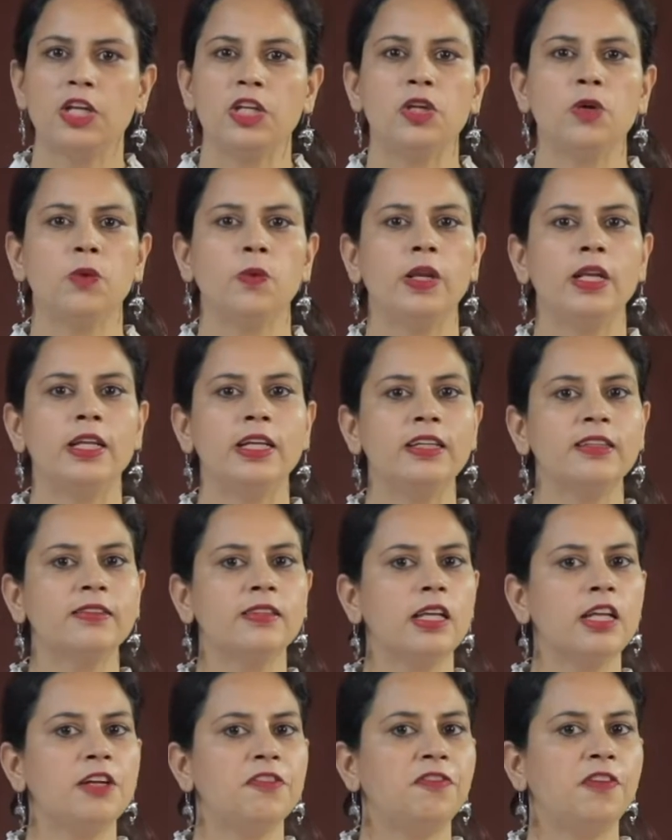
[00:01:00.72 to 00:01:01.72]
You will
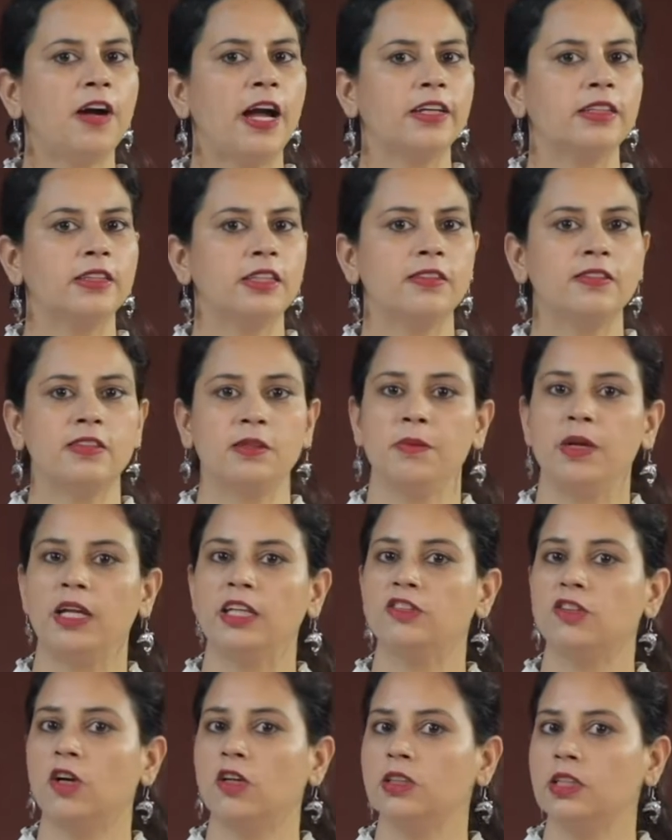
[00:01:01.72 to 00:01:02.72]
easily find this
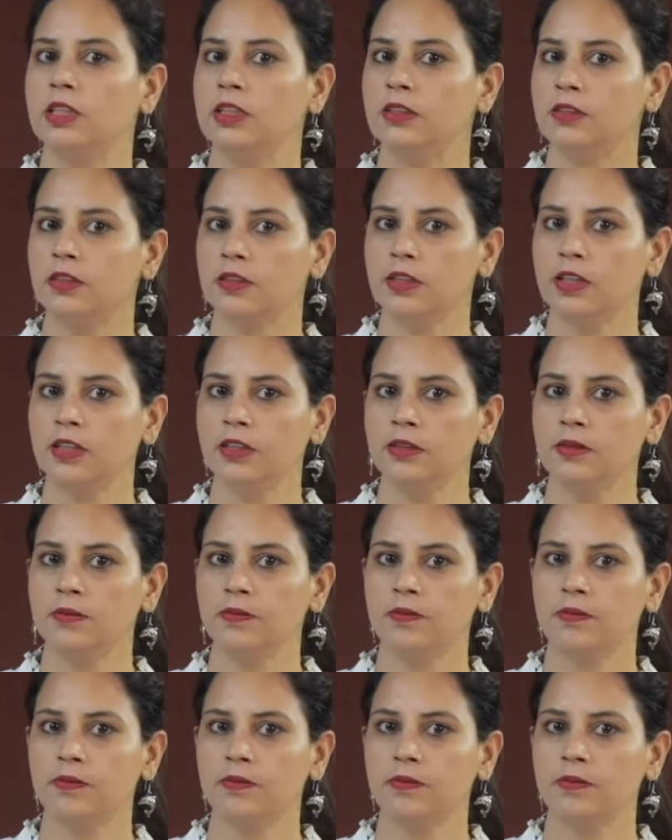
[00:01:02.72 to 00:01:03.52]
image on the internet.